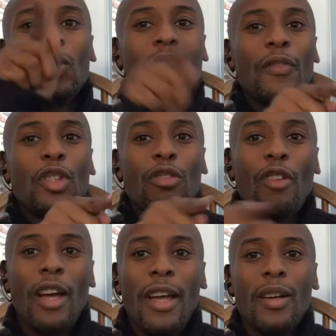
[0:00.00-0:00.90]
sort of
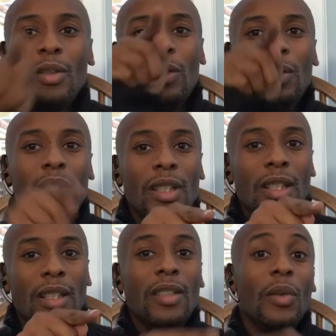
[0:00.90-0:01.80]
triangle.
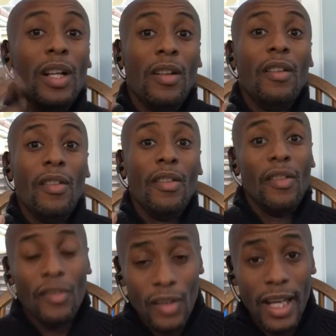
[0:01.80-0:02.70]
Well,
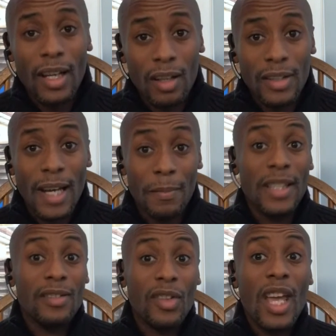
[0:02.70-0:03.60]
that
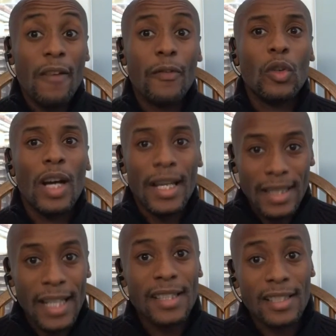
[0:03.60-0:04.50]
means therefore, and
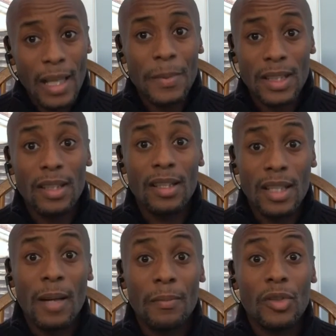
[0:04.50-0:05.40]
that is accepted in
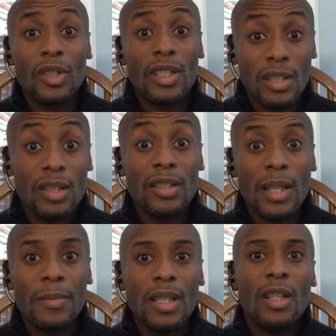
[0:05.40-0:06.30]
exams. It is
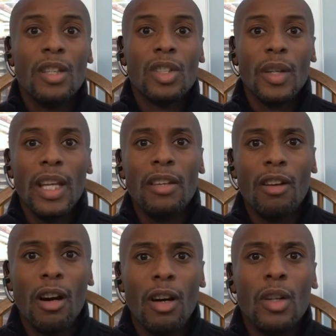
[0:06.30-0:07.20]
accepted. So here
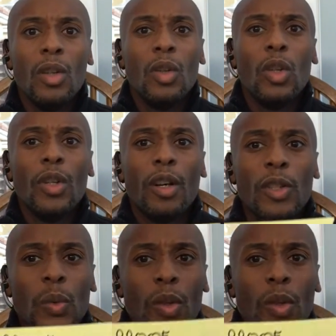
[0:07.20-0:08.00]
are all those